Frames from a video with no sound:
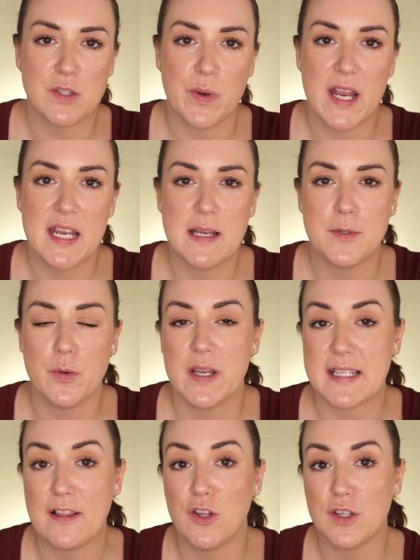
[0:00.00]
what I end up doing is
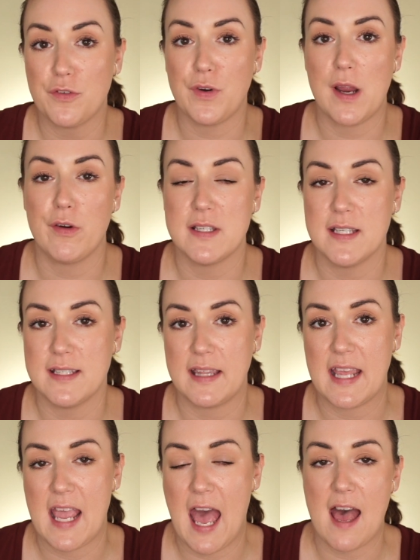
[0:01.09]
I look at the fragrances that
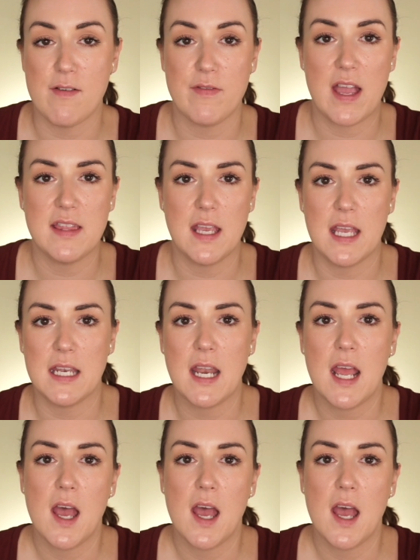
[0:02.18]
they have, and then